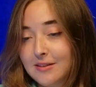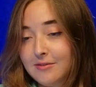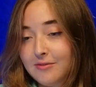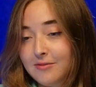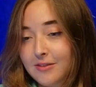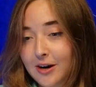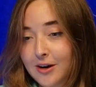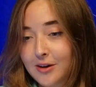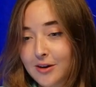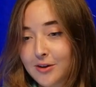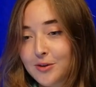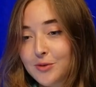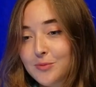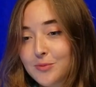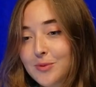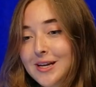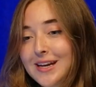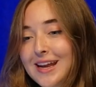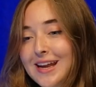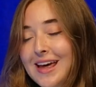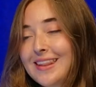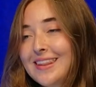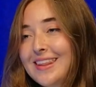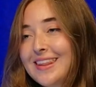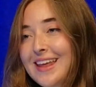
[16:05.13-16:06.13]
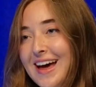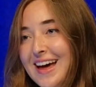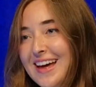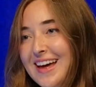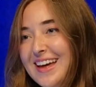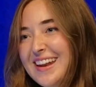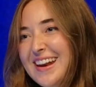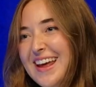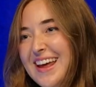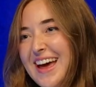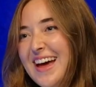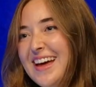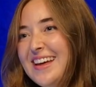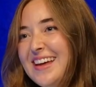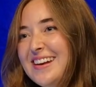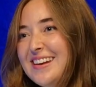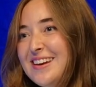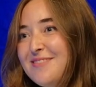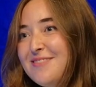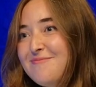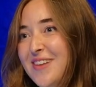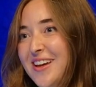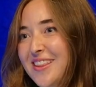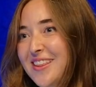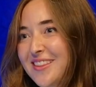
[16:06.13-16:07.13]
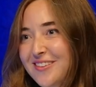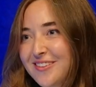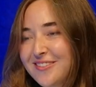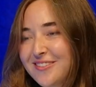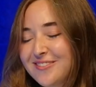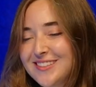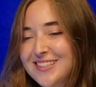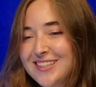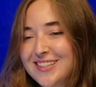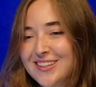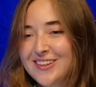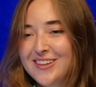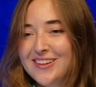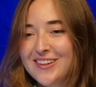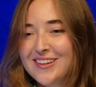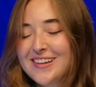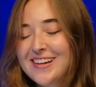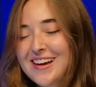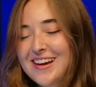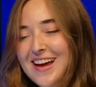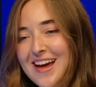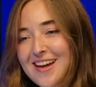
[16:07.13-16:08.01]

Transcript: a very good one at that, and a mother of 2.